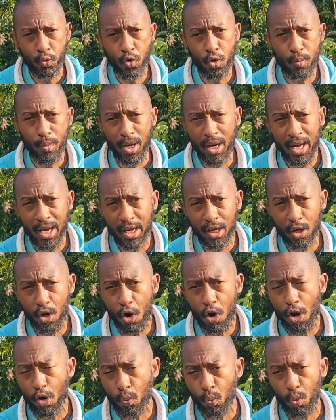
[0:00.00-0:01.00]
my
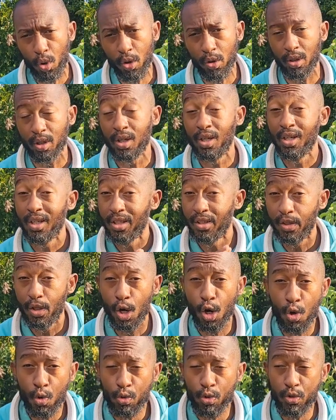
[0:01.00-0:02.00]
garden work.
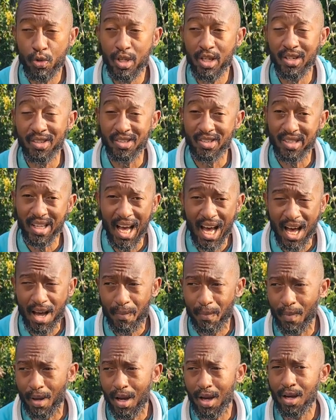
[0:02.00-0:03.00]
No, you need to stop,
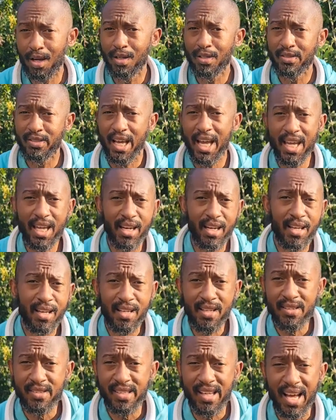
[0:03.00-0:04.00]
take it
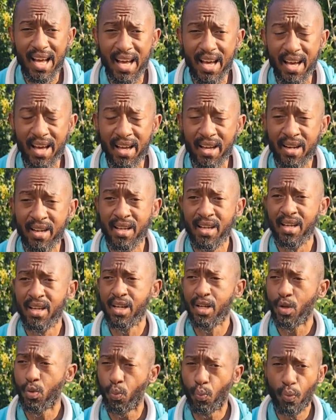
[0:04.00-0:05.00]
inside,
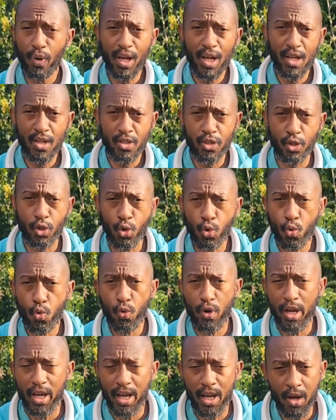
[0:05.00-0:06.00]
rest, cool
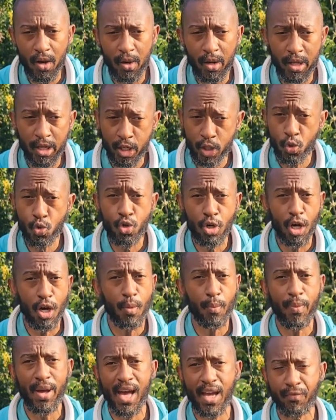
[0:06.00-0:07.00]
down, and then you
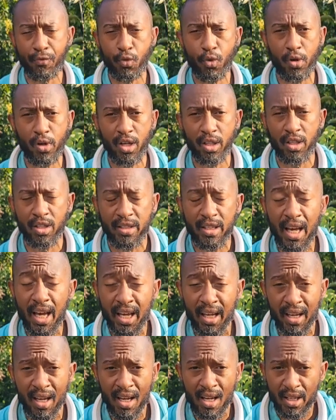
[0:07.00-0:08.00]
come back for another
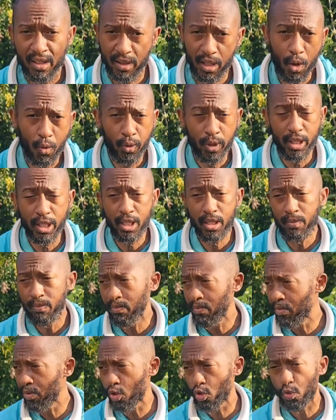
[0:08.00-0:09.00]
day. Don't keep
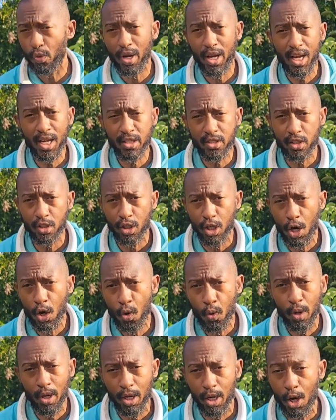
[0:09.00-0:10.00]
trying to
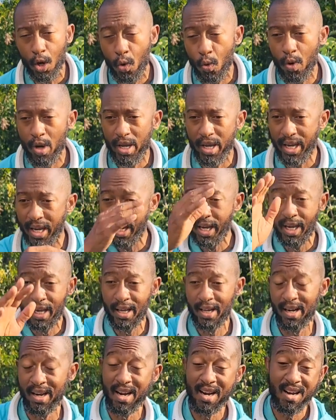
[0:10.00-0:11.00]
go and go.
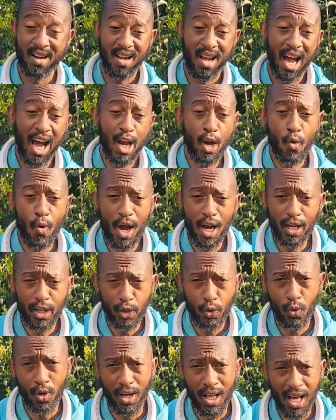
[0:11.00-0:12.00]
And I know I could
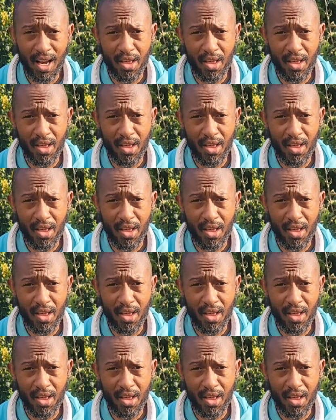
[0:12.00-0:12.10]
do a lot